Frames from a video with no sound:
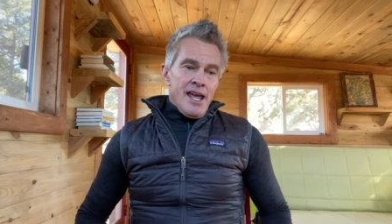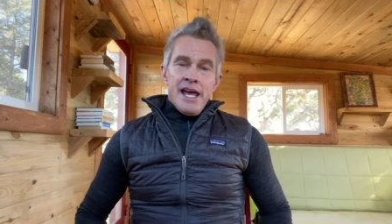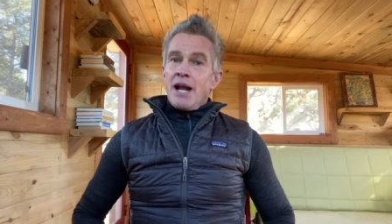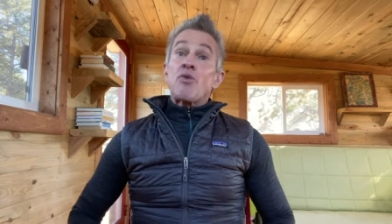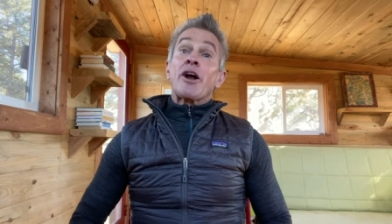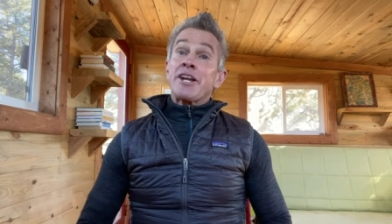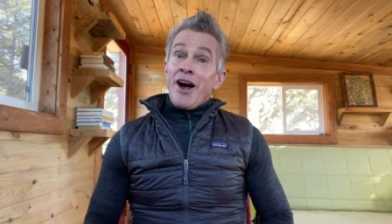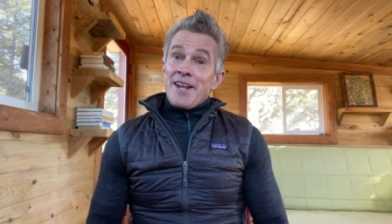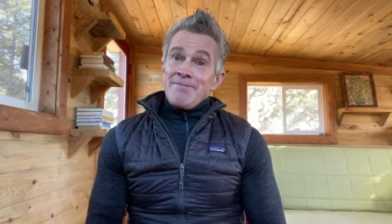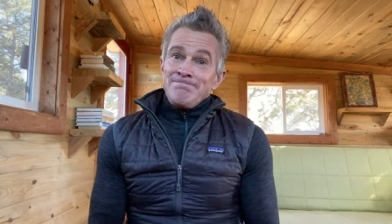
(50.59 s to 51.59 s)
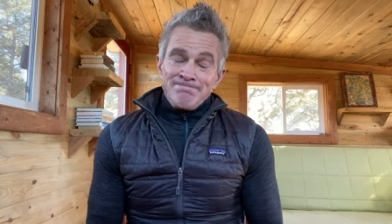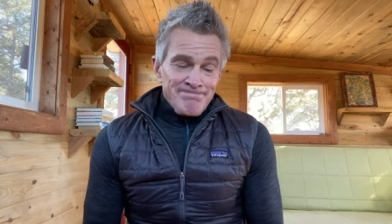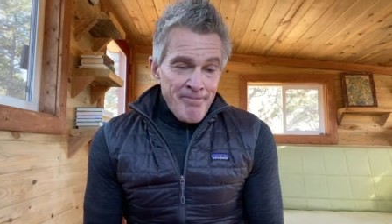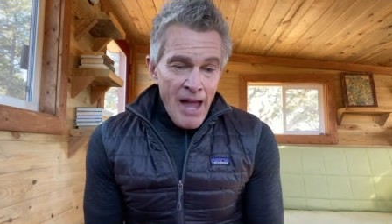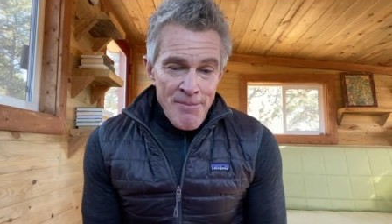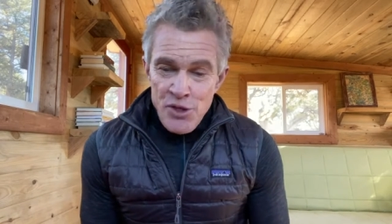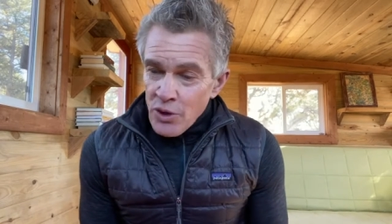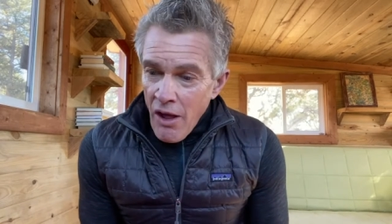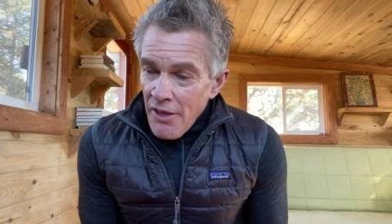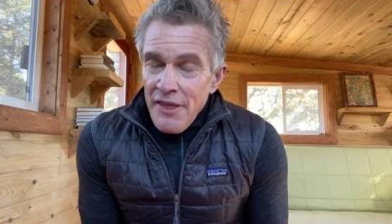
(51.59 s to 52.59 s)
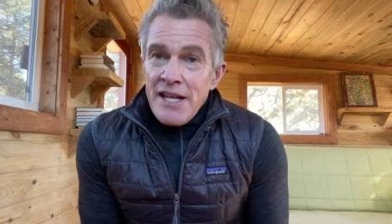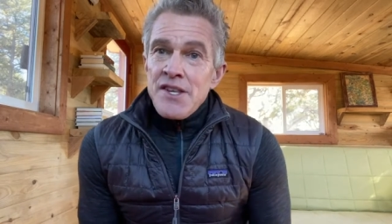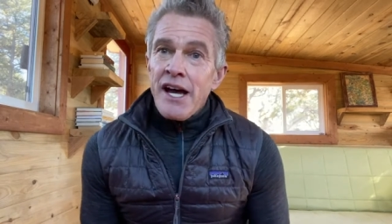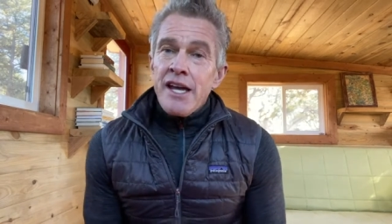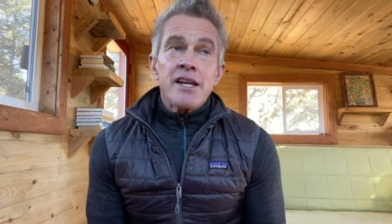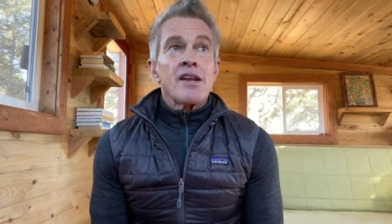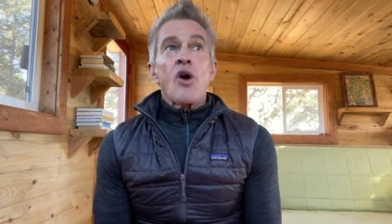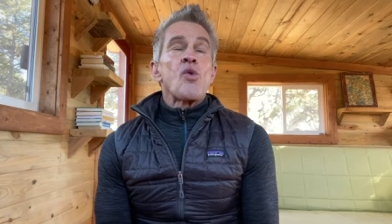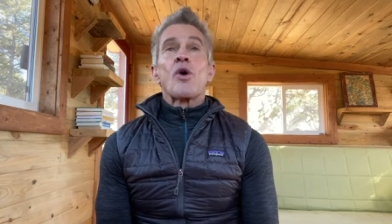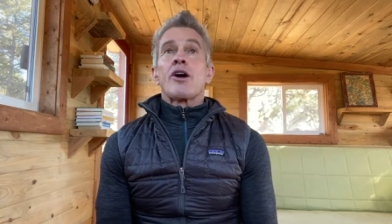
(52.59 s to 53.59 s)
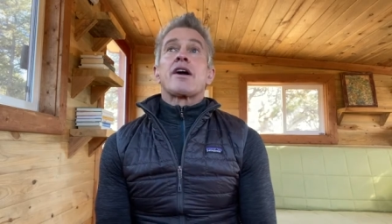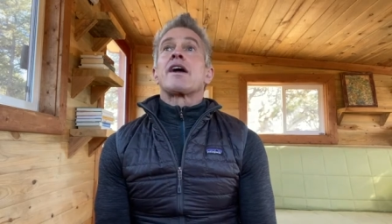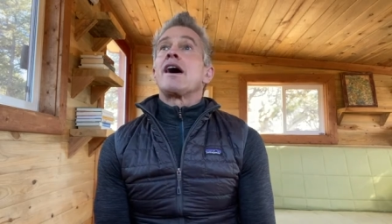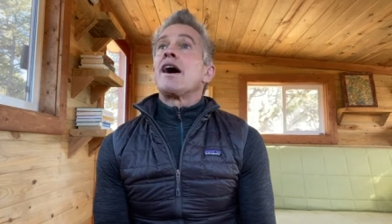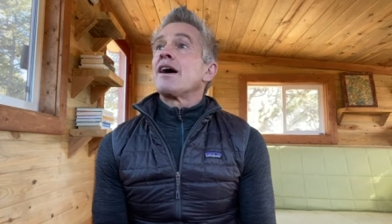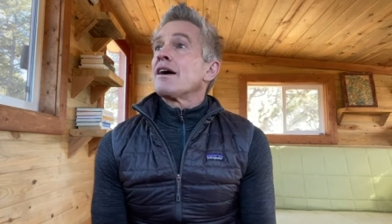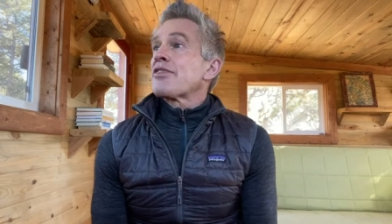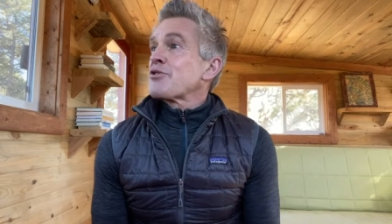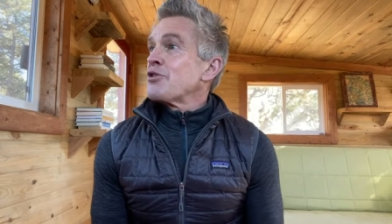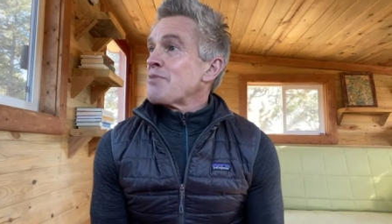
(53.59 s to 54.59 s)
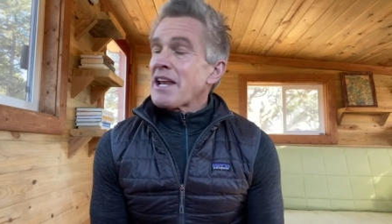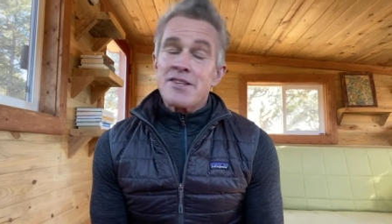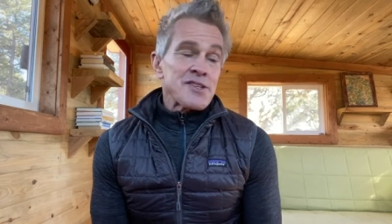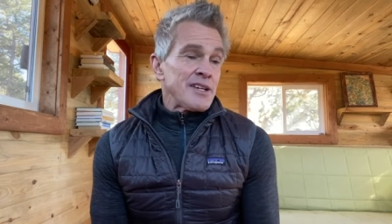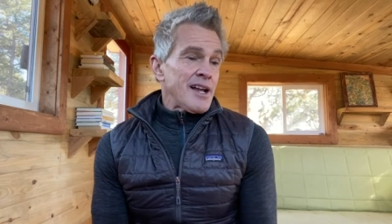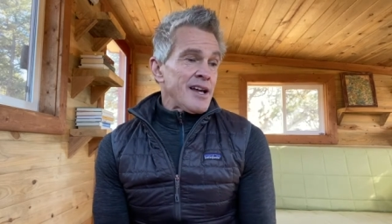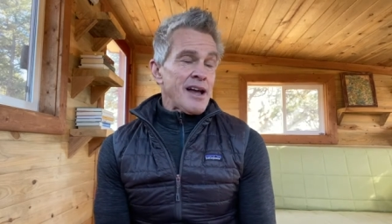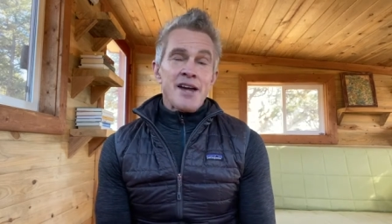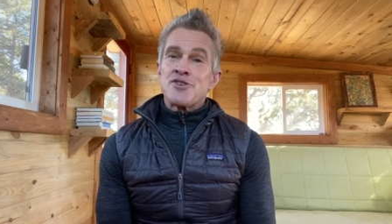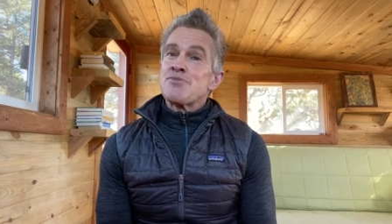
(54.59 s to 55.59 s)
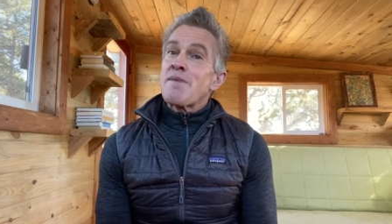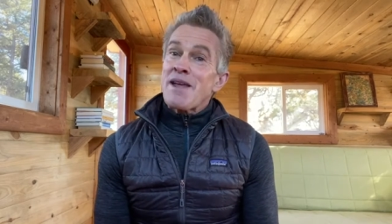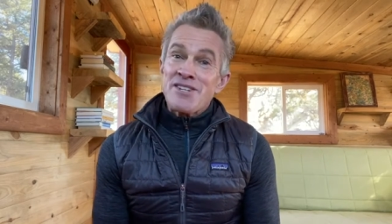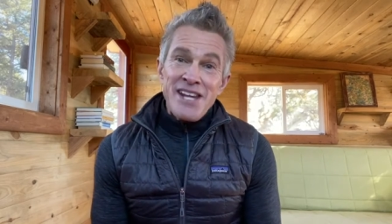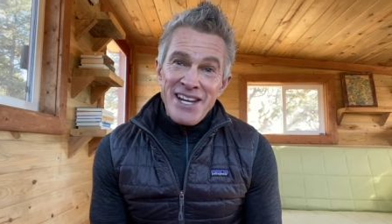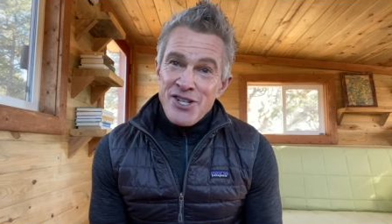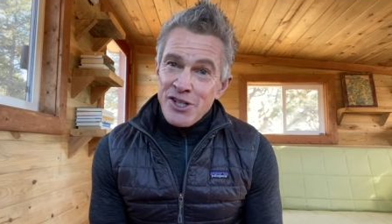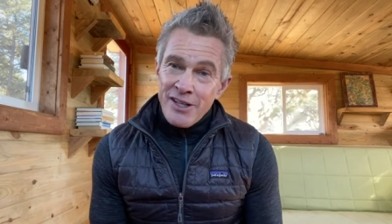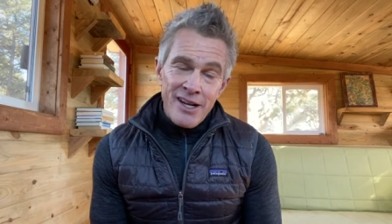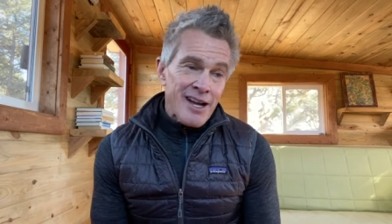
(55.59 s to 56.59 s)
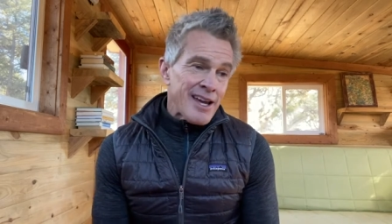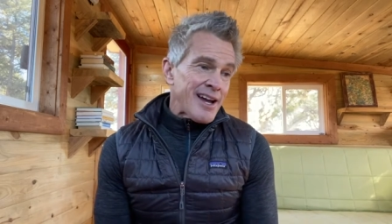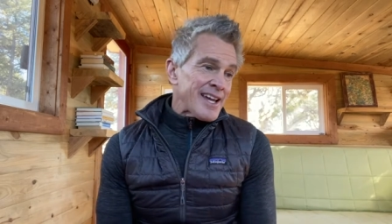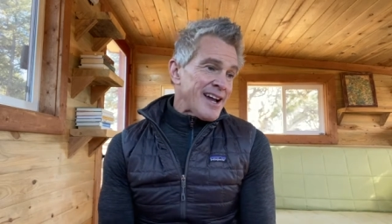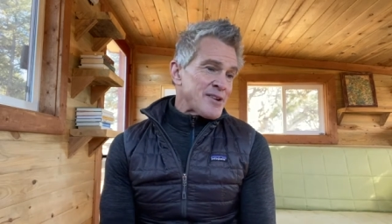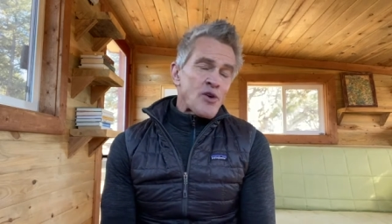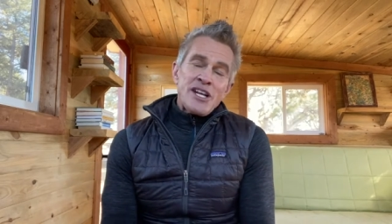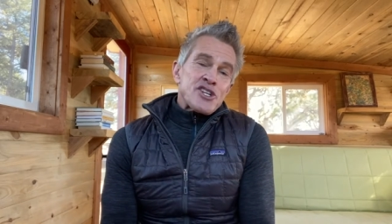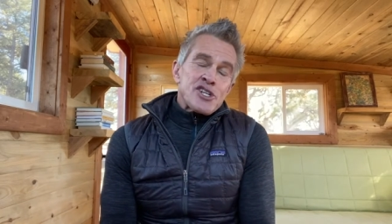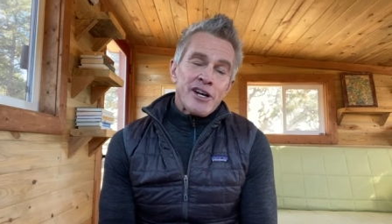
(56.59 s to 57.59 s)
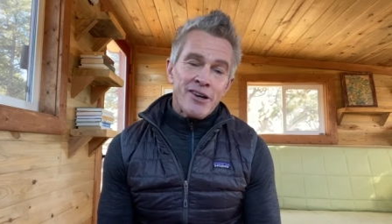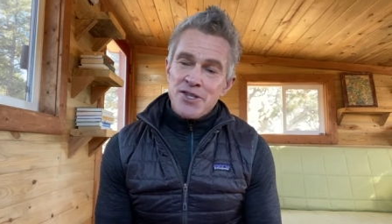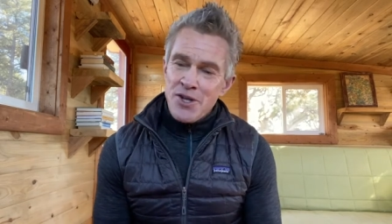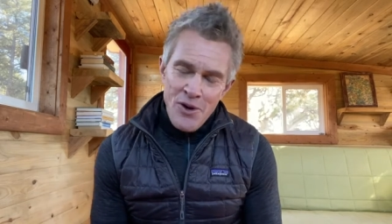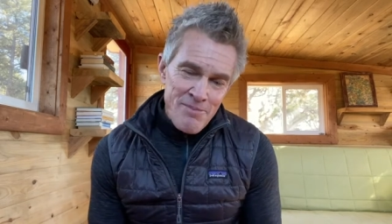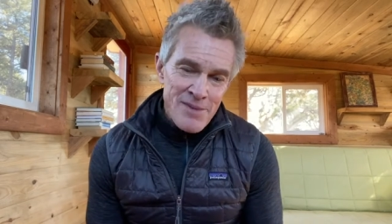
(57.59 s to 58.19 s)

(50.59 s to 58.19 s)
And I'm working on it. I'm doing all the things I know work uh, through medicine. I, I do my meditation. I, I, I don't eat sugar, so I'm